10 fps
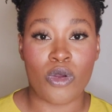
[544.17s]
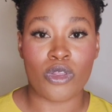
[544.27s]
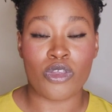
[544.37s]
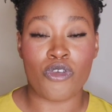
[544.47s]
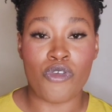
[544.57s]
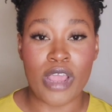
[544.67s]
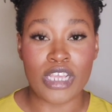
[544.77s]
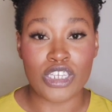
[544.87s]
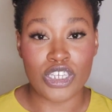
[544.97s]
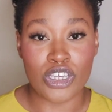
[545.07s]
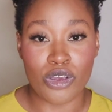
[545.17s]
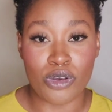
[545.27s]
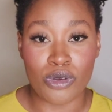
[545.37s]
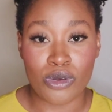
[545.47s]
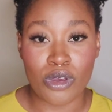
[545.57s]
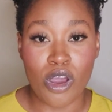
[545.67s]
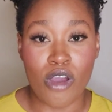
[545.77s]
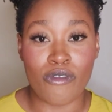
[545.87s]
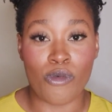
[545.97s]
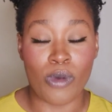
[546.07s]
the ratio
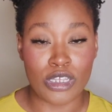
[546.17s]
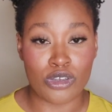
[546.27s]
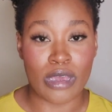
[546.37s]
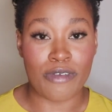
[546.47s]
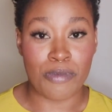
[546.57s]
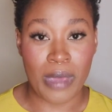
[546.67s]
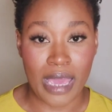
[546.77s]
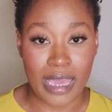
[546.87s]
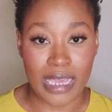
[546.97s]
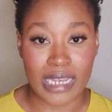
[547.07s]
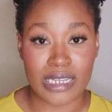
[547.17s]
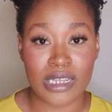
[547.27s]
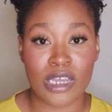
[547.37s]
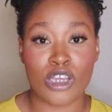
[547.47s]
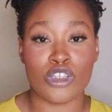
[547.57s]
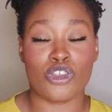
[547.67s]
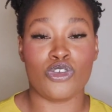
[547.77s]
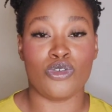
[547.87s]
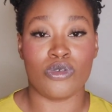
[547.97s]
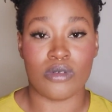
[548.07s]
of what you have paid
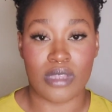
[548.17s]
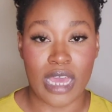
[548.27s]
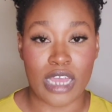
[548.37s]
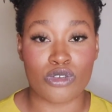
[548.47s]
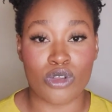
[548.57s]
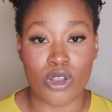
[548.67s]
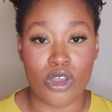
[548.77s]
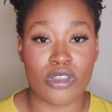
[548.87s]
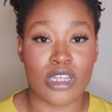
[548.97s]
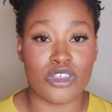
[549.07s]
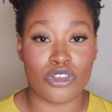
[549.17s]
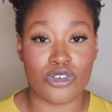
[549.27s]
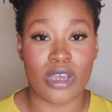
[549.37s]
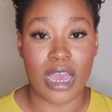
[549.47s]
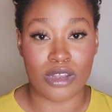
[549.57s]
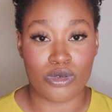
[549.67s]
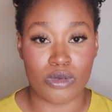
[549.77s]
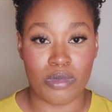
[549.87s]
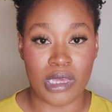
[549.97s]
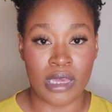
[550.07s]
to the actual loan that you took out
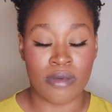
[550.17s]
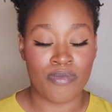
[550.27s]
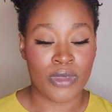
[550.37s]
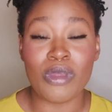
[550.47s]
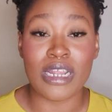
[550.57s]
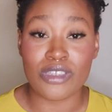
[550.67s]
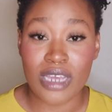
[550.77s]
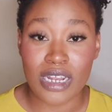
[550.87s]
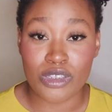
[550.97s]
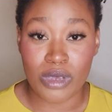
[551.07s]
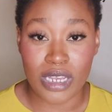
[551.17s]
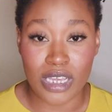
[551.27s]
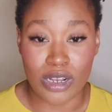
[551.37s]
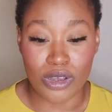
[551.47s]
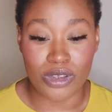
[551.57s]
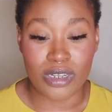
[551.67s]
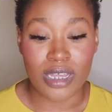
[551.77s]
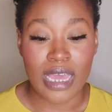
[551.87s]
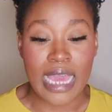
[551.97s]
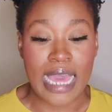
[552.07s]
would be. When I took out a 20-year loan,
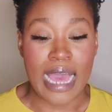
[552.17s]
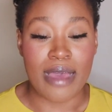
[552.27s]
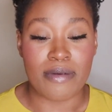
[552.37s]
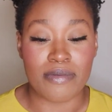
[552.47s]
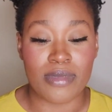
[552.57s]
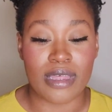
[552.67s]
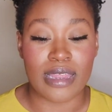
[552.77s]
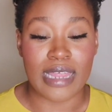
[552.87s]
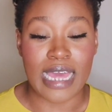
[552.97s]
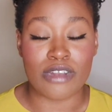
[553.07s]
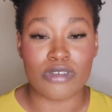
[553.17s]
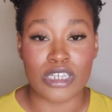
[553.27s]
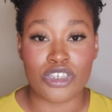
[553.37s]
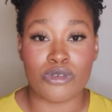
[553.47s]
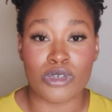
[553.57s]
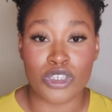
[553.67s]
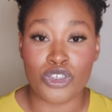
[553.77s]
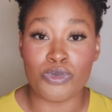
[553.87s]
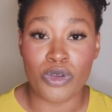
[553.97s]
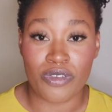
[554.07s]
that ratio was
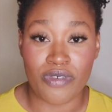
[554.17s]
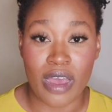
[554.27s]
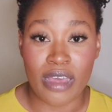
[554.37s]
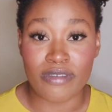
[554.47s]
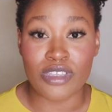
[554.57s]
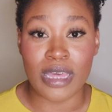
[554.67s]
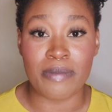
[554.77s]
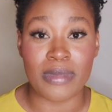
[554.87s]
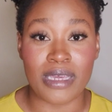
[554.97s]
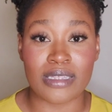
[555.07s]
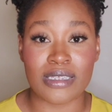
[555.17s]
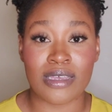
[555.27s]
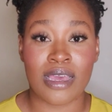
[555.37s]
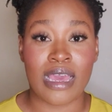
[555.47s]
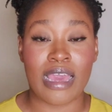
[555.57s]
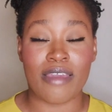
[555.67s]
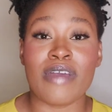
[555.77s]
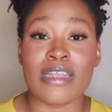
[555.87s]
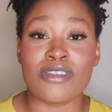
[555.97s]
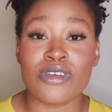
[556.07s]
2.5. So that means if
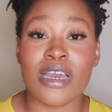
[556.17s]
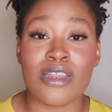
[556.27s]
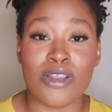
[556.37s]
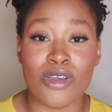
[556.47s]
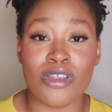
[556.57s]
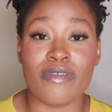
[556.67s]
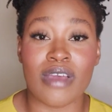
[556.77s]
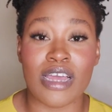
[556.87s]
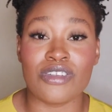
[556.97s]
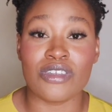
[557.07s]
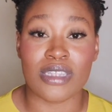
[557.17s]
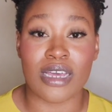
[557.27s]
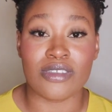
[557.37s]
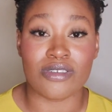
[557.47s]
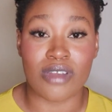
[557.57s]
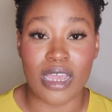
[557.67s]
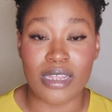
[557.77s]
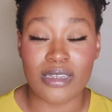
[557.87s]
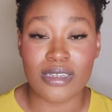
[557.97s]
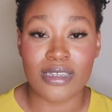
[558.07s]
I took out a loan of 100,000
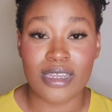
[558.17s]
rand,